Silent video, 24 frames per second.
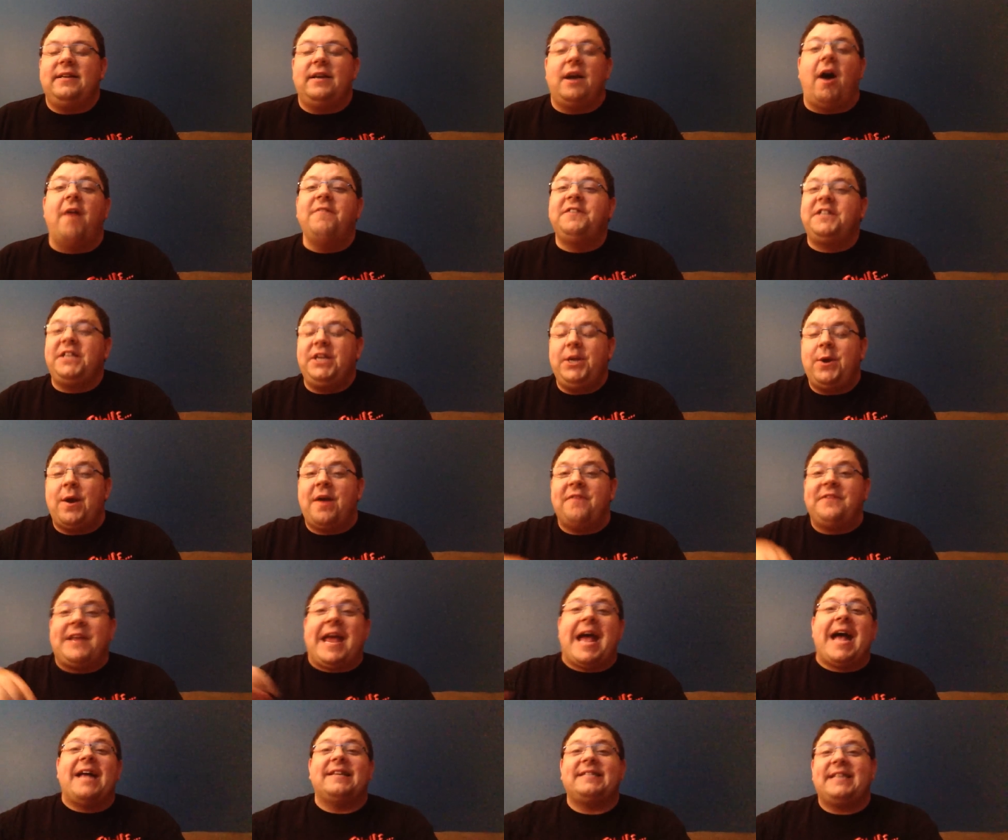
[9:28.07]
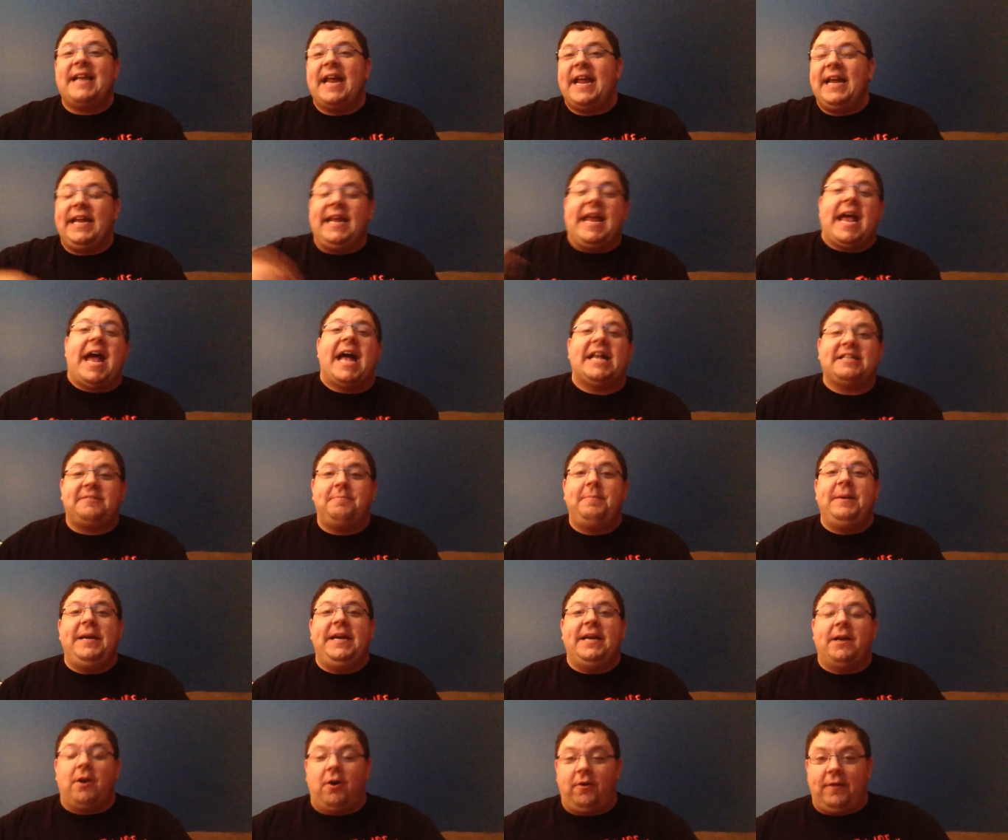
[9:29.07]
Obviously, you have cast A and cast
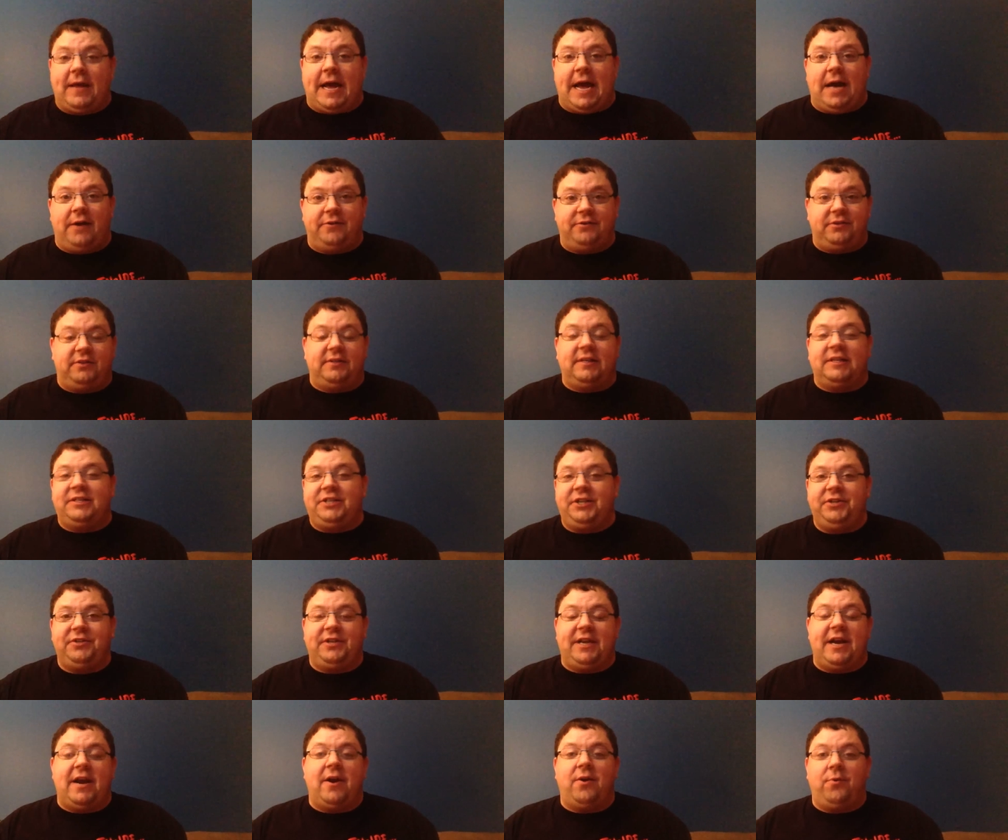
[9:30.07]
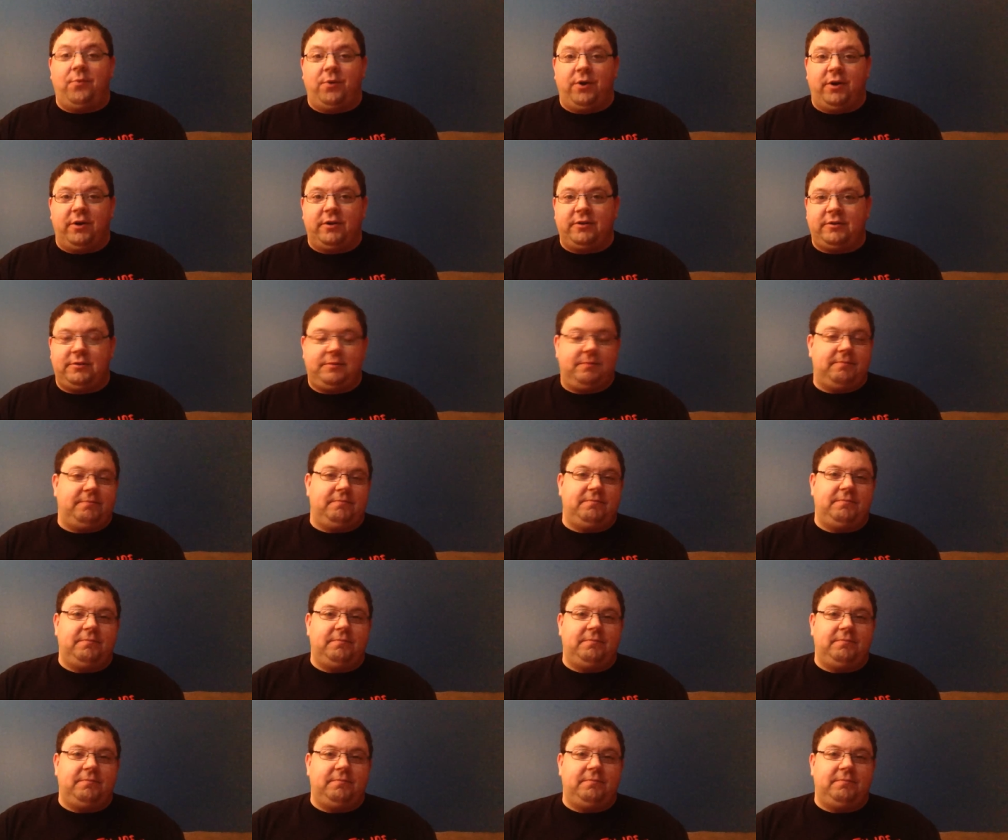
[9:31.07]
B in all the houses. That's usually how it works.